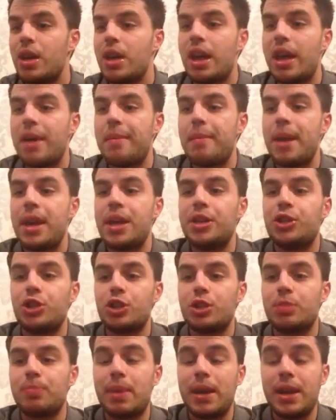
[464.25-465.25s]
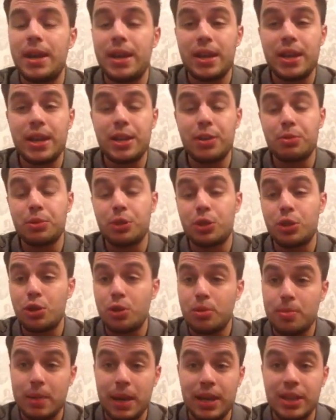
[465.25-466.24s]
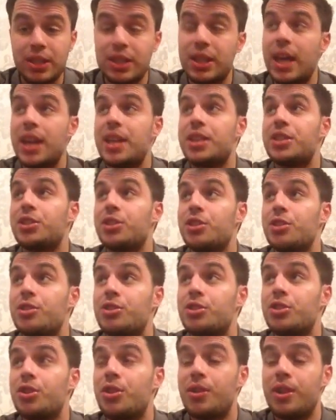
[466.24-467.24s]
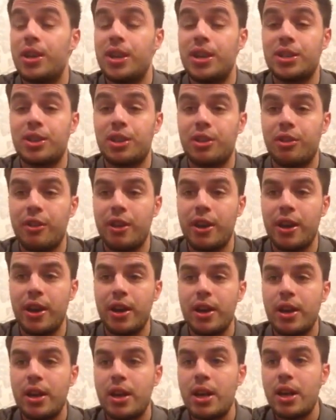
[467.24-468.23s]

It may just be that this was too big a stage too soon in his career.